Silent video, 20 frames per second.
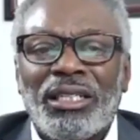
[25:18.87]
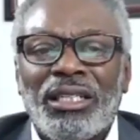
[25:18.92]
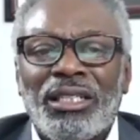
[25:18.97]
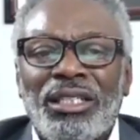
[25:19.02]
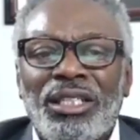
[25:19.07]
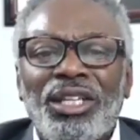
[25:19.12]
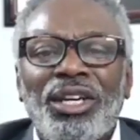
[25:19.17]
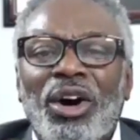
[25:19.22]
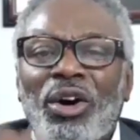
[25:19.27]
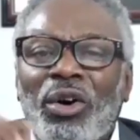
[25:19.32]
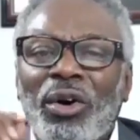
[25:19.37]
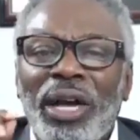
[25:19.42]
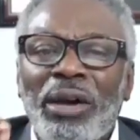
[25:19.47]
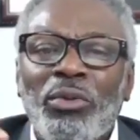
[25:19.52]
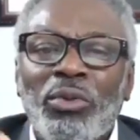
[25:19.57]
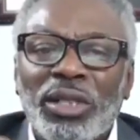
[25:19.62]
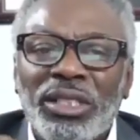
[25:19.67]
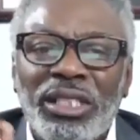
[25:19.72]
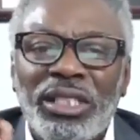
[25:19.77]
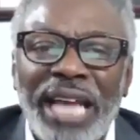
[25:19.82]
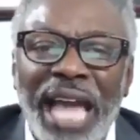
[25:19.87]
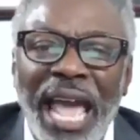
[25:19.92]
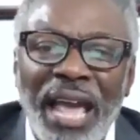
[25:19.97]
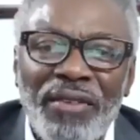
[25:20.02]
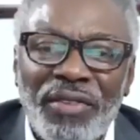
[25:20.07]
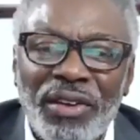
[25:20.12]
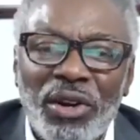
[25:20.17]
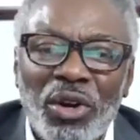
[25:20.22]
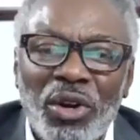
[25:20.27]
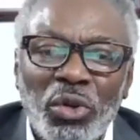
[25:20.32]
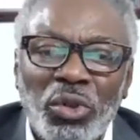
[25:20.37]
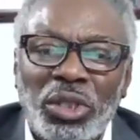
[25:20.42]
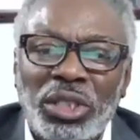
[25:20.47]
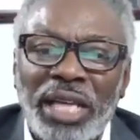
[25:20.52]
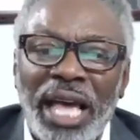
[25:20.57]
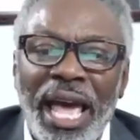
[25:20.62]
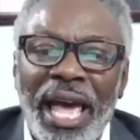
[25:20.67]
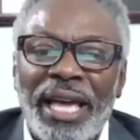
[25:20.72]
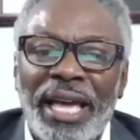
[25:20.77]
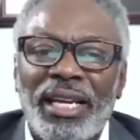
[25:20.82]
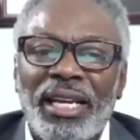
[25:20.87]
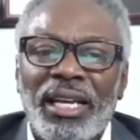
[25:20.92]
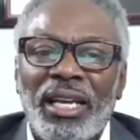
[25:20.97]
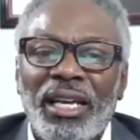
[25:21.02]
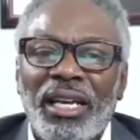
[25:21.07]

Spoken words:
You know, it was David who said